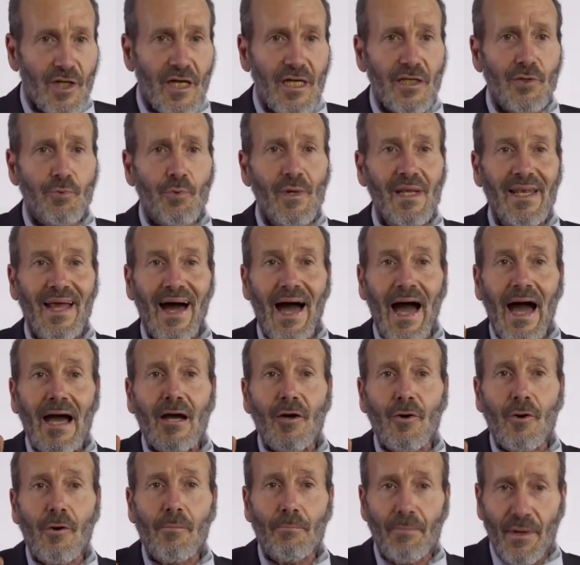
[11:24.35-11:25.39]
it will
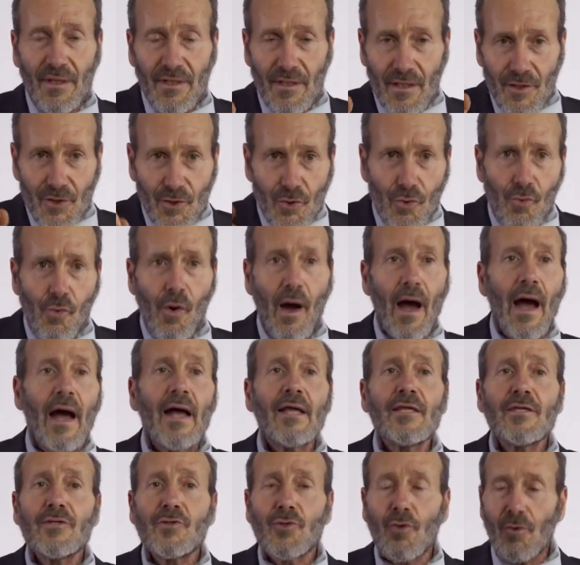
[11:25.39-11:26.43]
accompany you
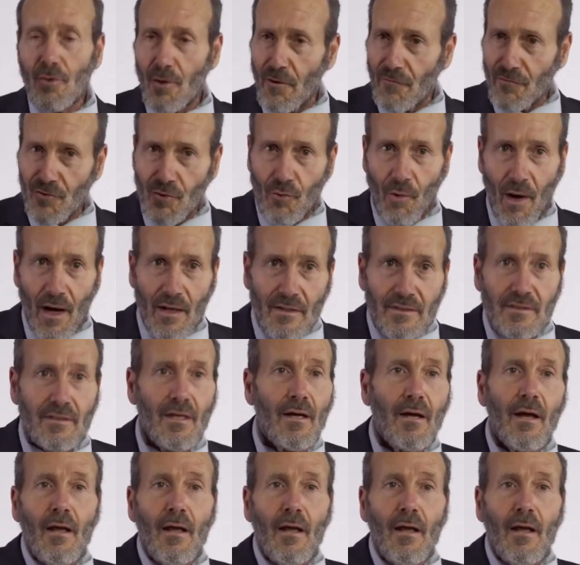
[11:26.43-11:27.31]
and your loved ones